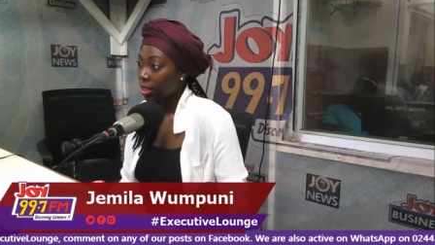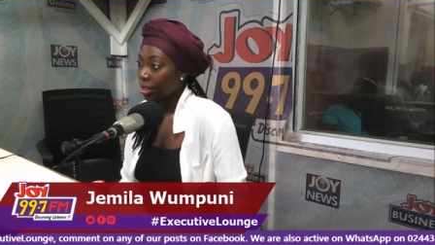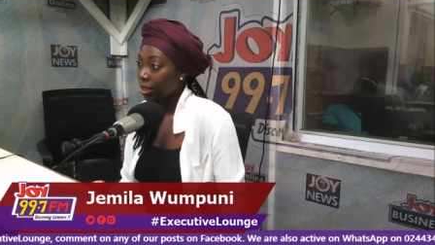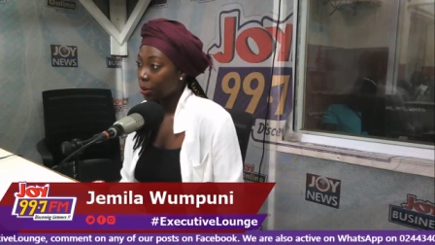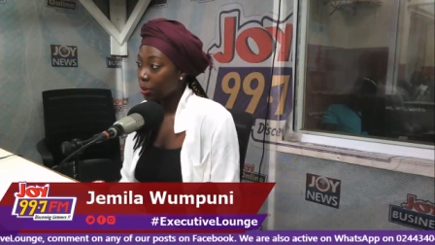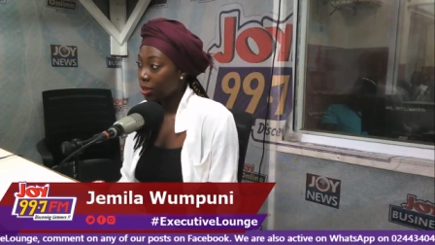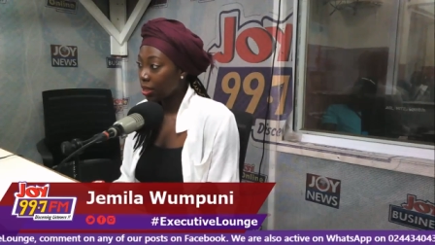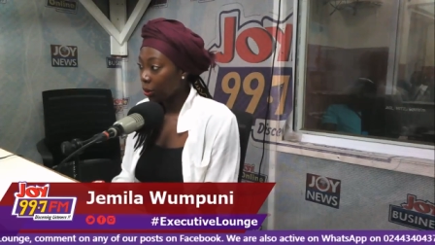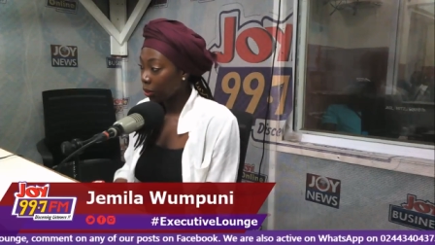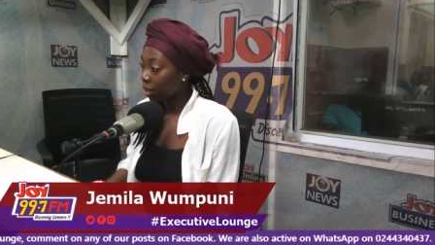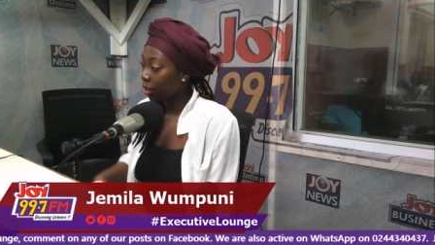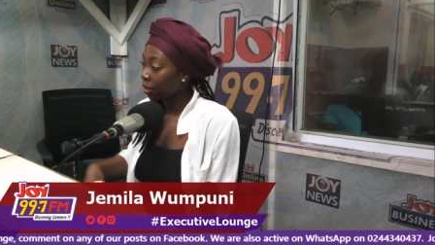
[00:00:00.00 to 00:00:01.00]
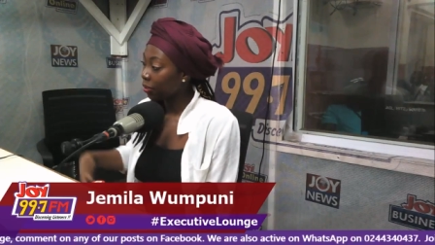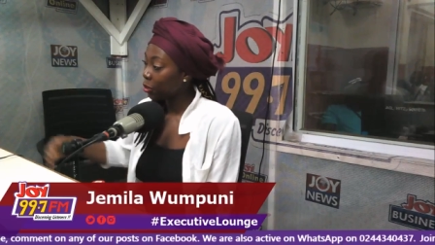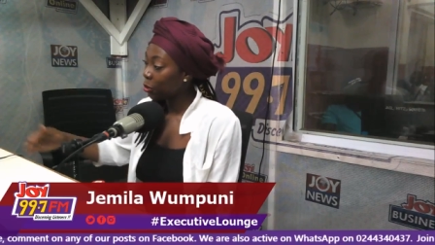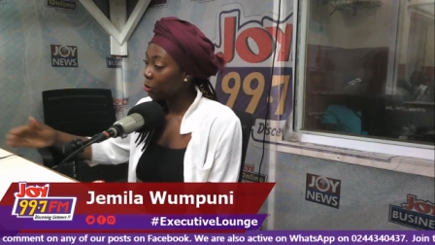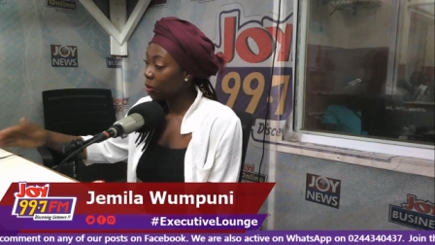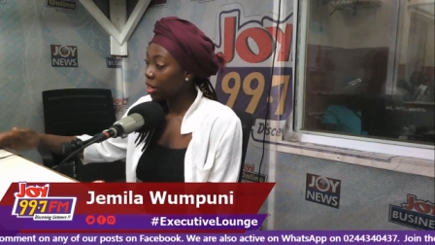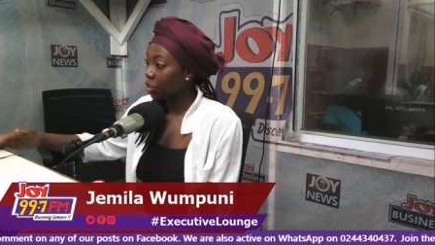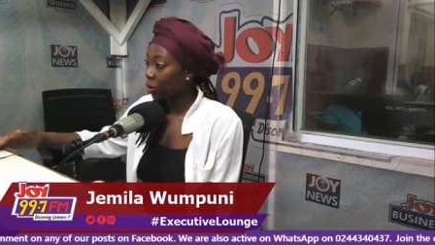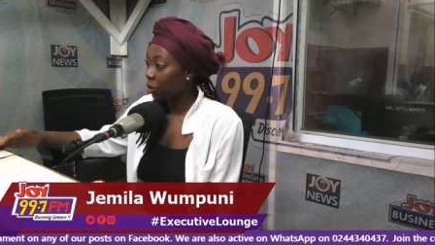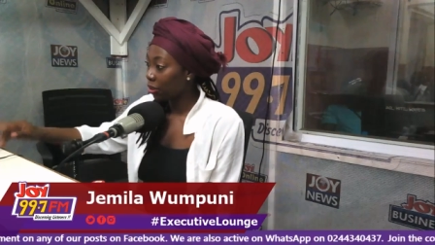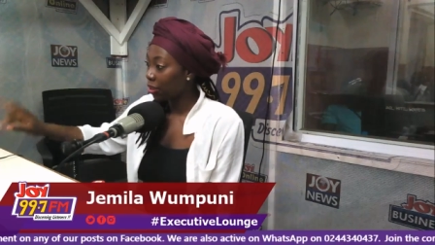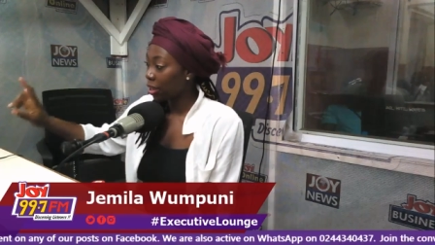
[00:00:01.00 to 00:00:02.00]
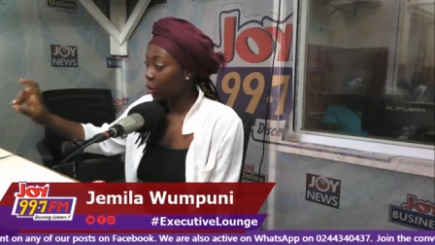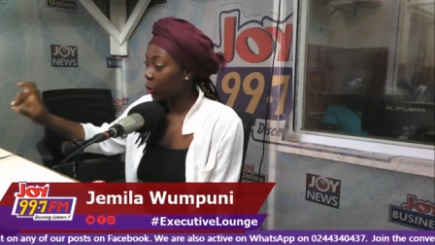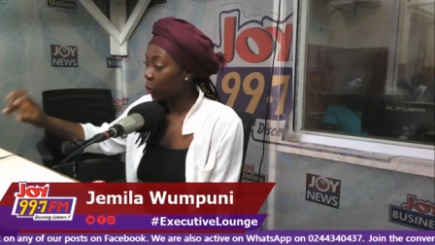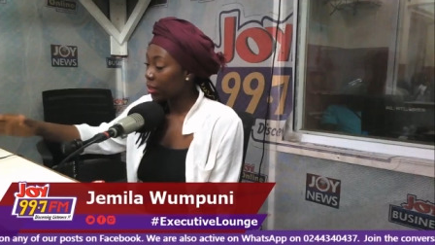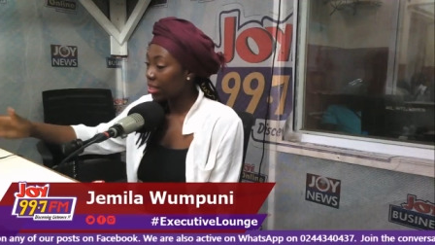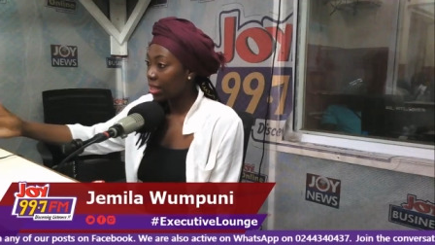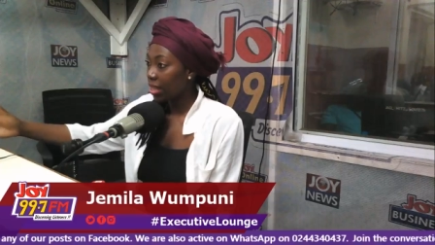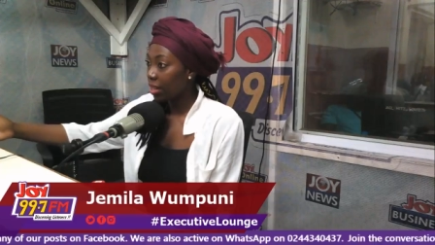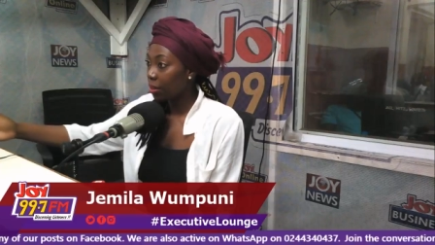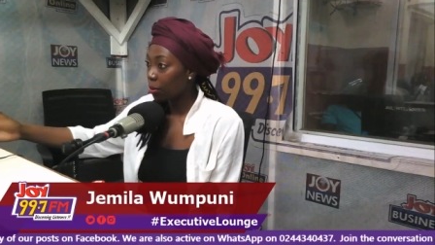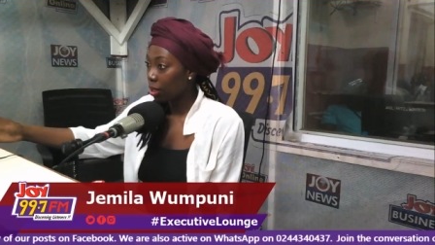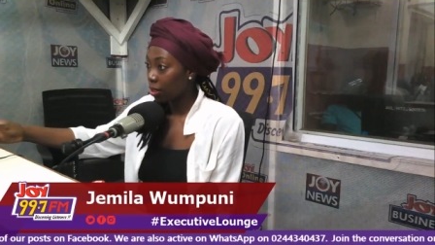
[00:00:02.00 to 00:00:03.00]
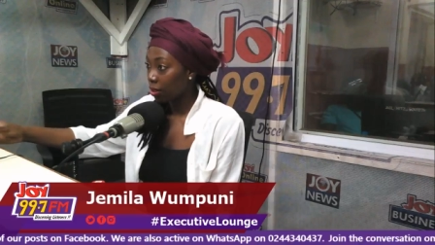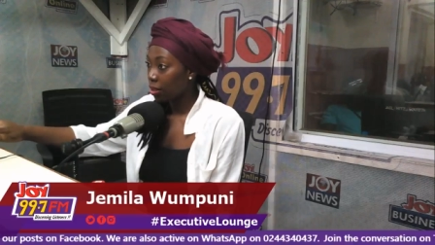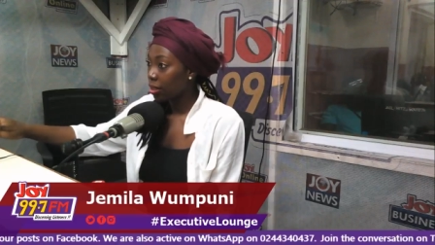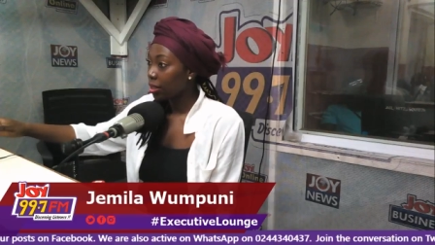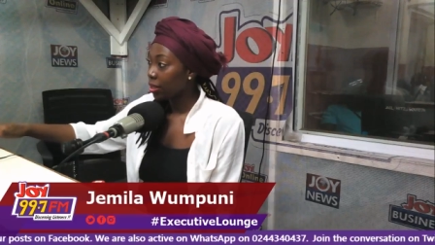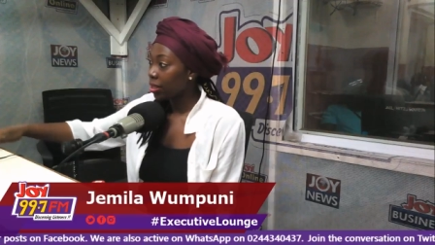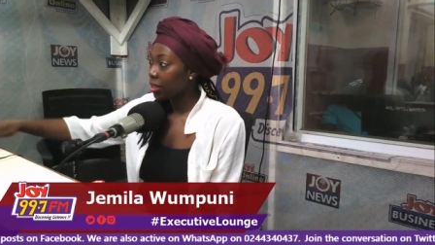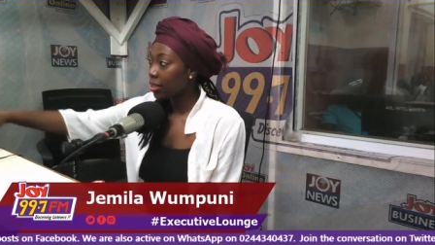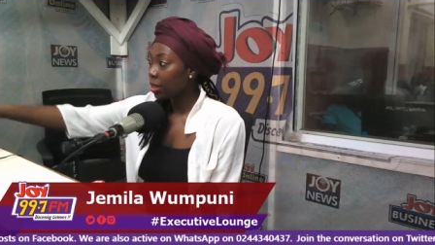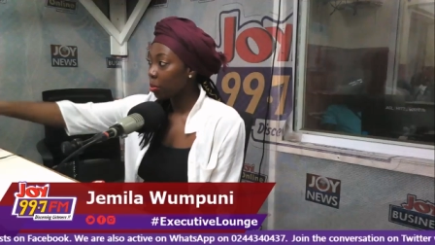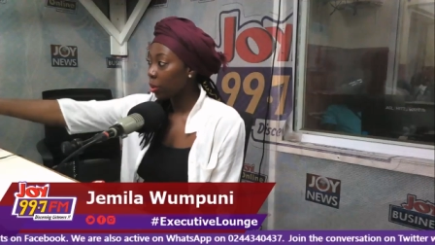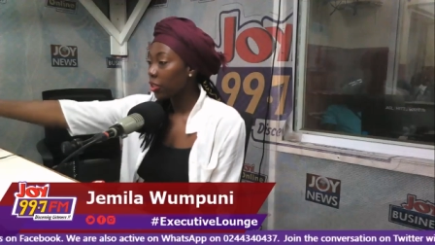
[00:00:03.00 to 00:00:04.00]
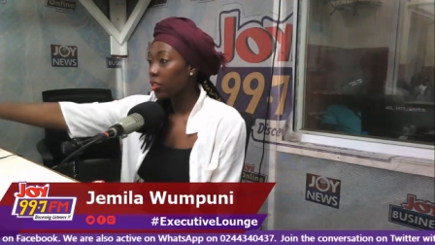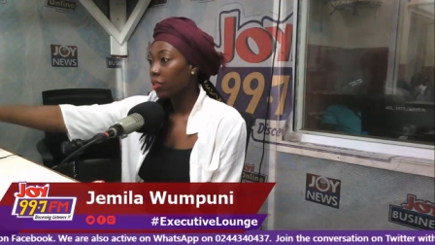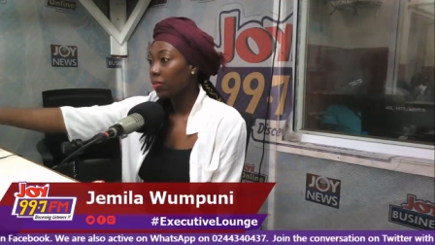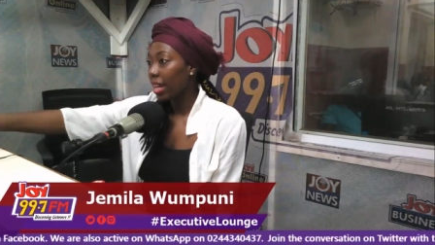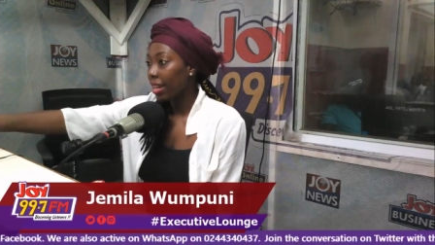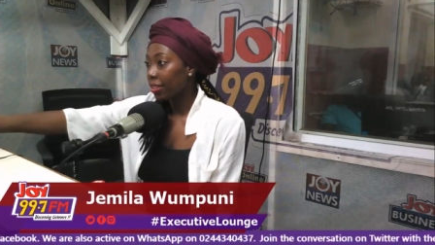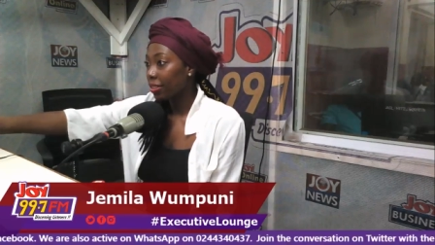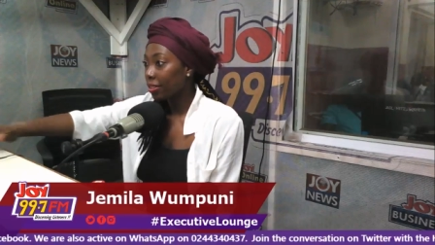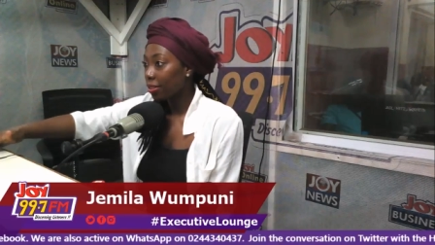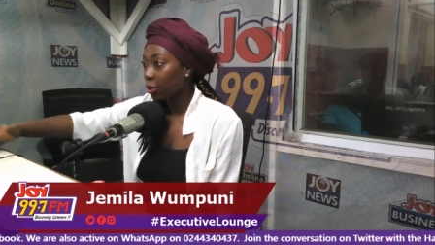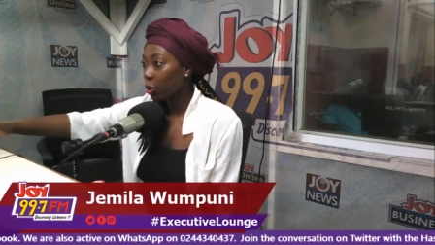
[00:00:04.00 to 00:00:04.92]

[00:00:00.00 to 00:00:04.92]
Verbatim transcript: they will say, okay, you and your, in quotes, enemy, this is a plot of land.